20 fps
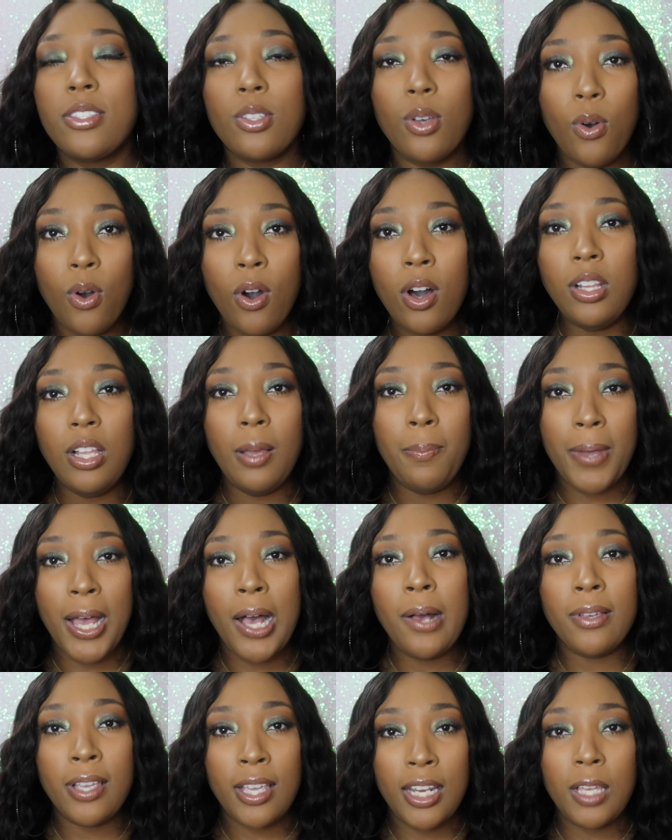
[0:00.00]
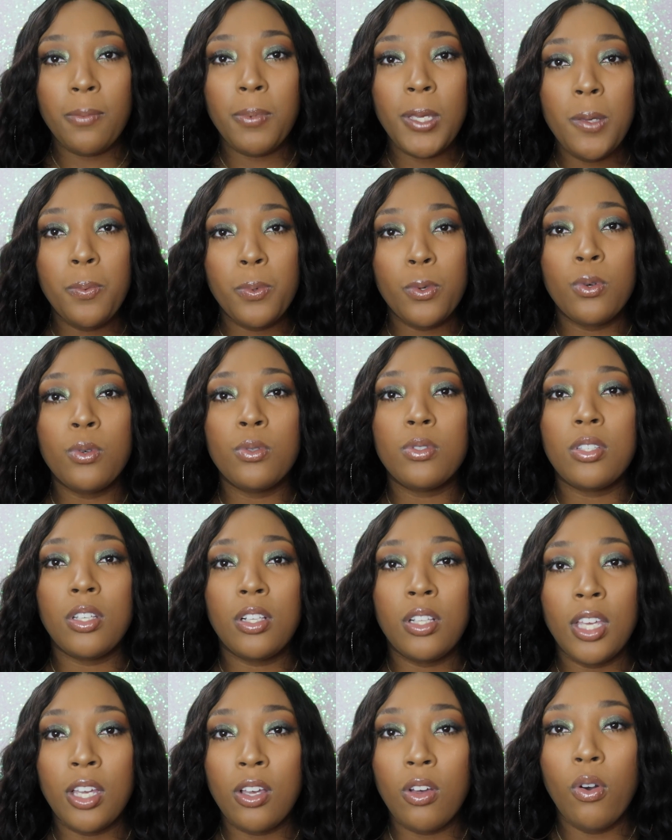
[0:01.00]
It's all about getting people to
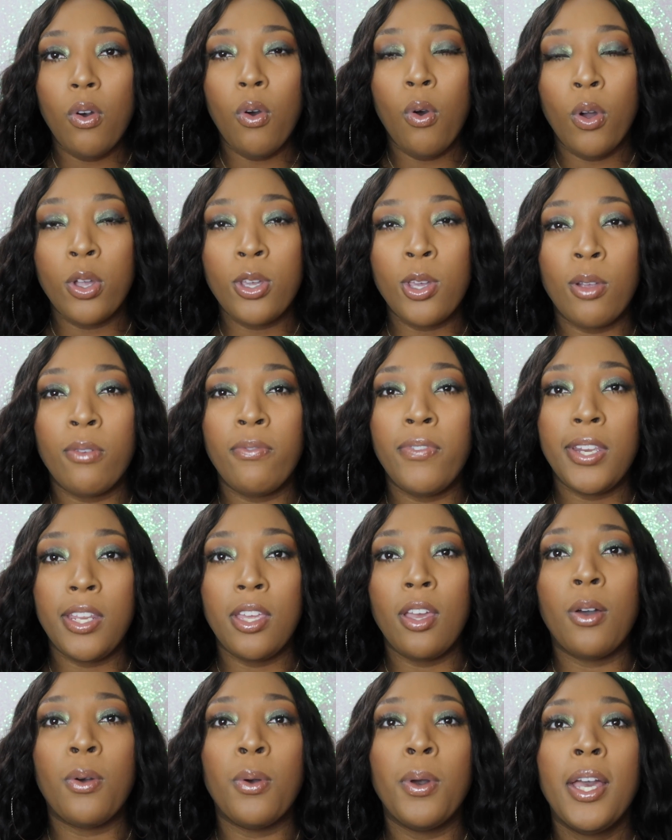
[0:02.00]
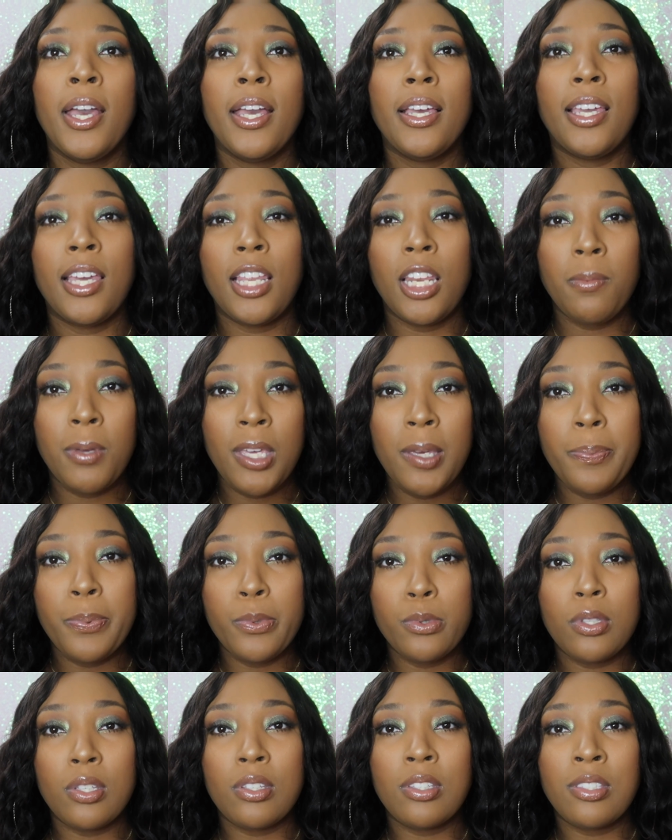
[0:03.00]
click on your video, getting
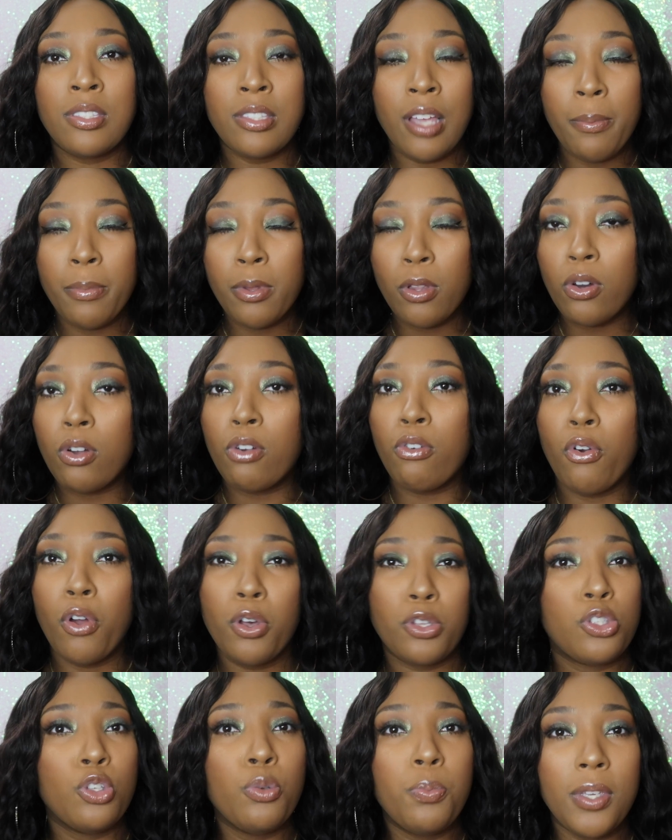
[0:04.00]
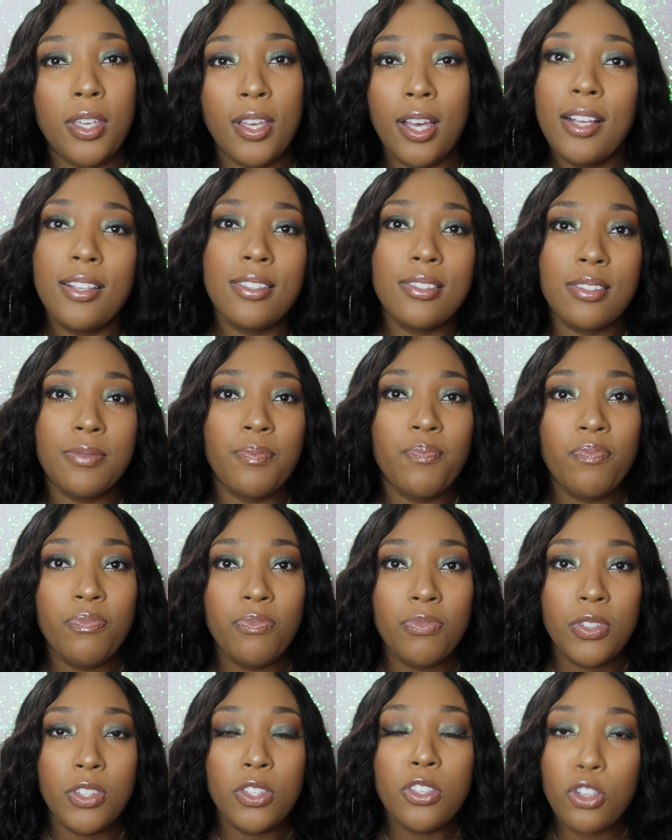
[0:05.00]
people to stumble across you, because
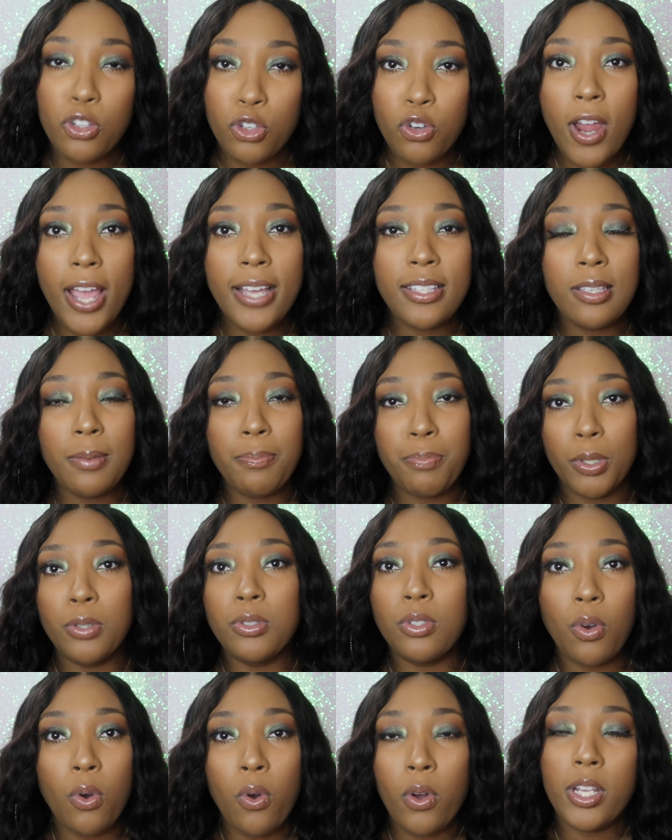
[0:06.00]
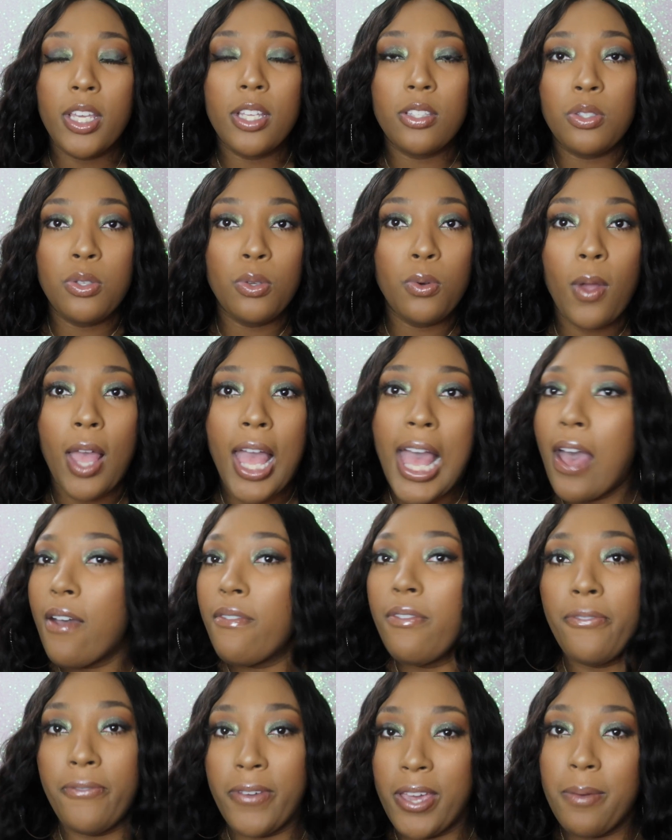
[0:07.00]
you're trying to build an audience. You don't
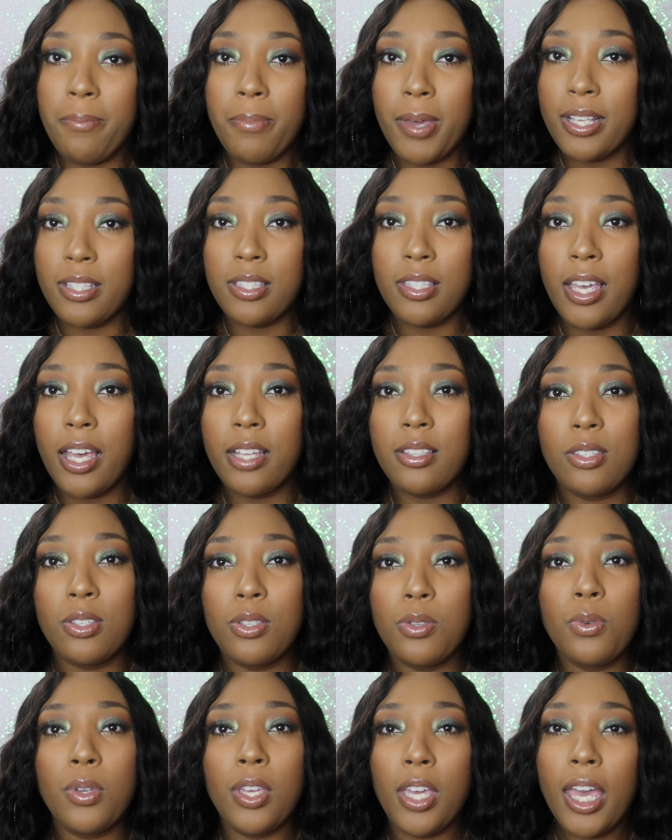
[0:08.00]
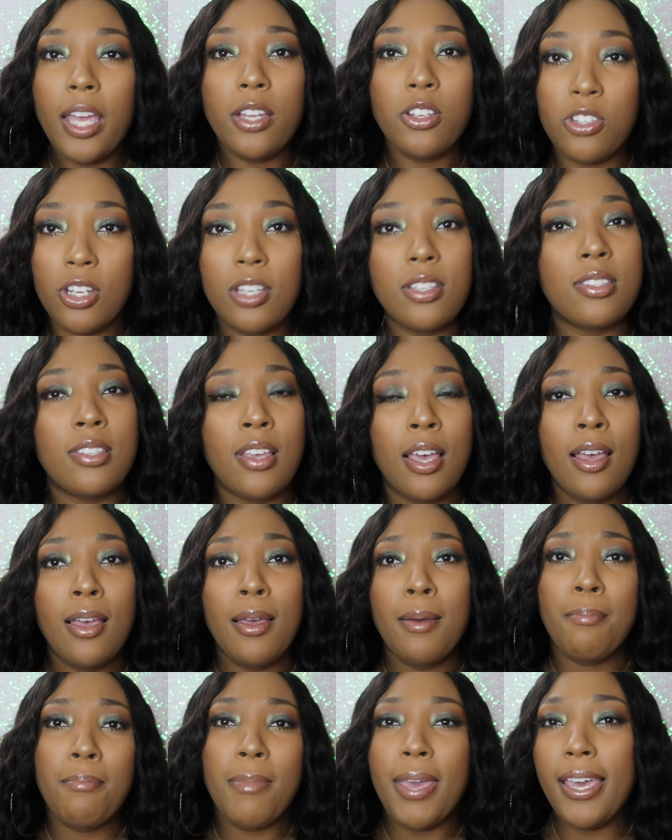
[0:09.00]
have a fan base yet, so you can't just
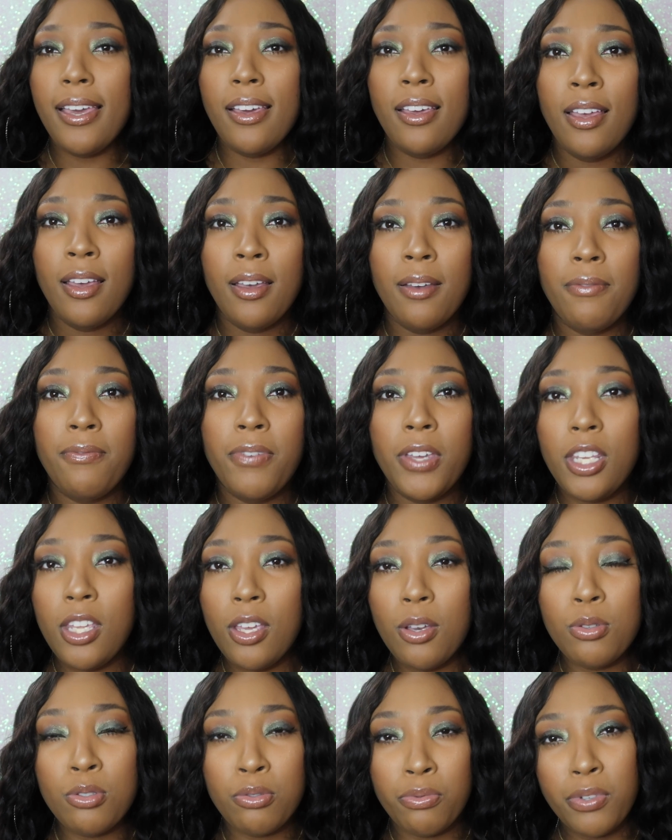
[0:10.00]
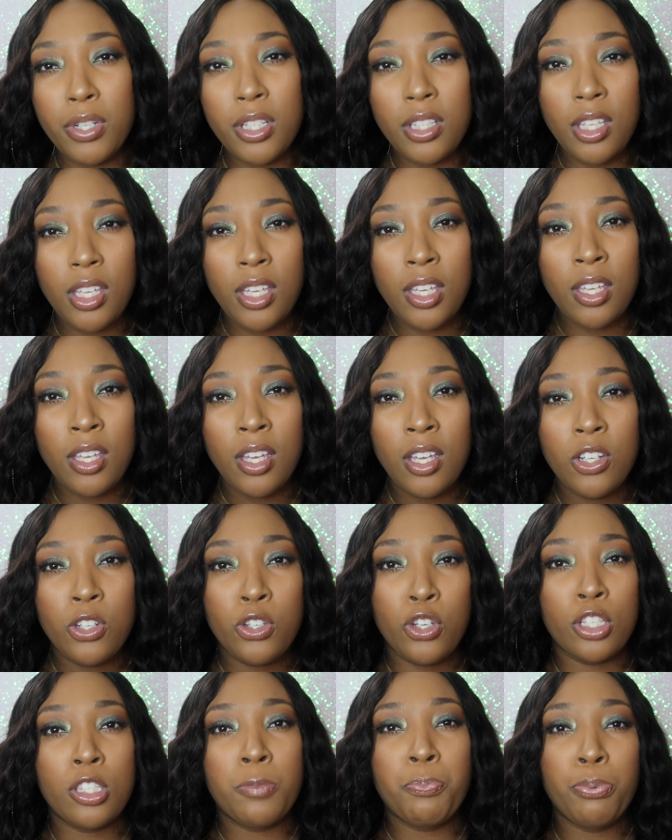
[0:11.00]
make videos really
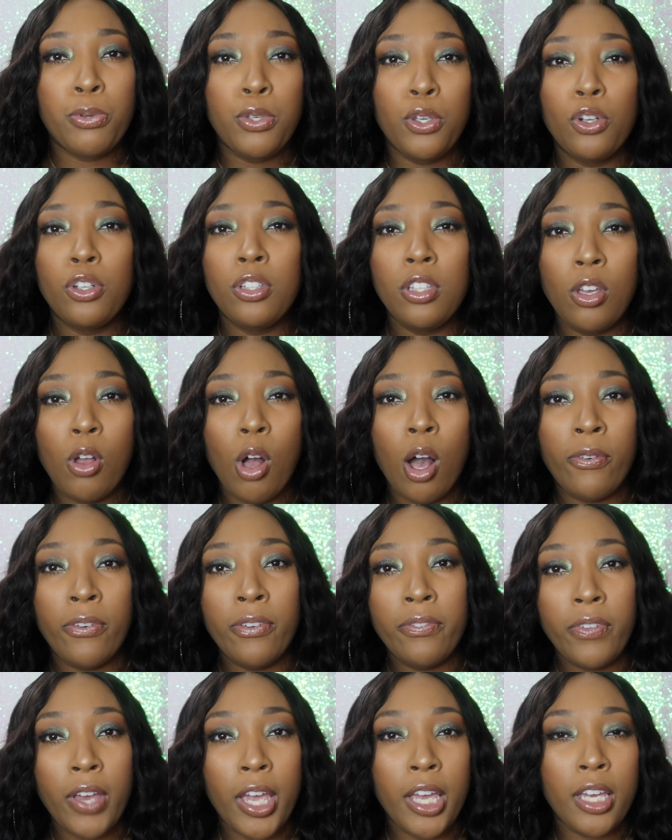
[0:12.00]
just purely off of